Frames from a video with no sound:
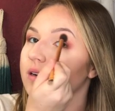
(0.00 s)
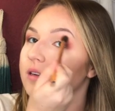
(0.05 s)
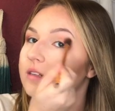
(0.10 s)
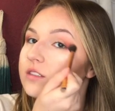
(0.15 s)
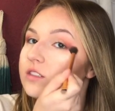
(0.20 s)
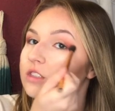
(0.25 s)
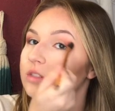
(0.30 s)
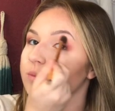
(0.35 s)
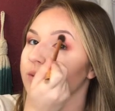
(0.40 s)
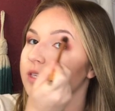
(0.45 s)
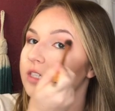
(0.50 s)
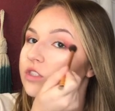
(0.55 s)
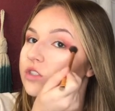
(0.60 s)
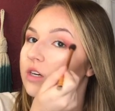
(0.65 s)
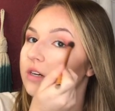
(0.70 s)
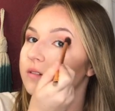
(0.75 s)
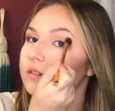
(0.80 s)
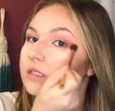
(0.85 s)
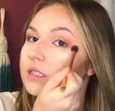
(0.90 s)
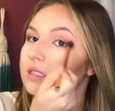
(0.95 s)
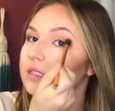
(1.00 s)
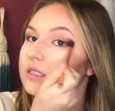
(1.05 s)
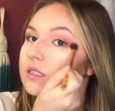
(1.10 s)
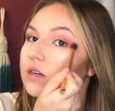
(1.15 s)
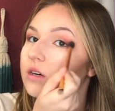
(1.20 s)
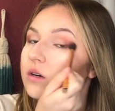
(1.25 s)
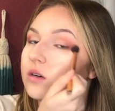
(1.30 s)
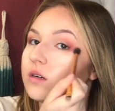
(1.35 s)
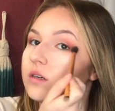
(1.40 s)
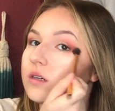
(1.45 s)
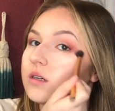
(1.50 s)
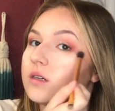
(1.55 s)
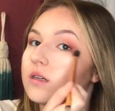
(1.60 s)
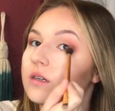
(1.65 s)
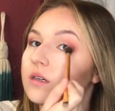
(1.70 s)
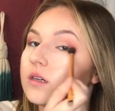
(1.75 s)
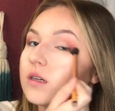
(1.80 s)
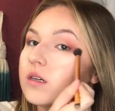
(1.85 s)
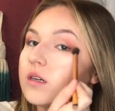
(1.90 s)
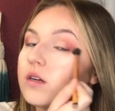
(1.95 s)
and just make sure everything's all
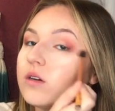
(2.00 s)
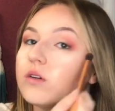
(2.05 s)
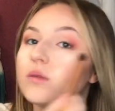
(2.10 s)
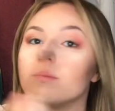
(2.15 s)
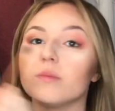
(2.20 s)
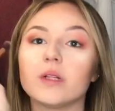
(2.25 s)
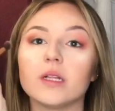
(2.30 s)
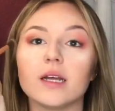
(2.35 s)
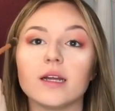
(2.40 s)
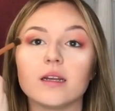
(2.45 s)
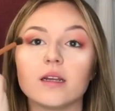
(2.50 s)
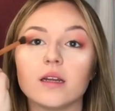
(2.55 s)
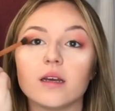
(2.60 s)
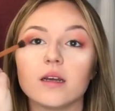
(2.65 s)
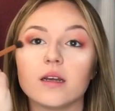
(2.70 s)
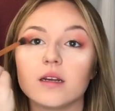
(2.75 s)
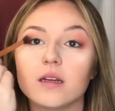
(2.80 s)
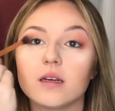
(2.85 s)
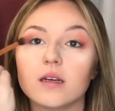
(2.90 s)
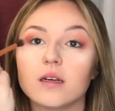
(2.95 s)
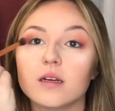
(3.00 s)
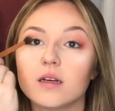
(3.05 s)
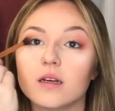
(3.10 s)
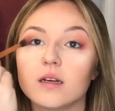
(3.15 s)
cute and blended.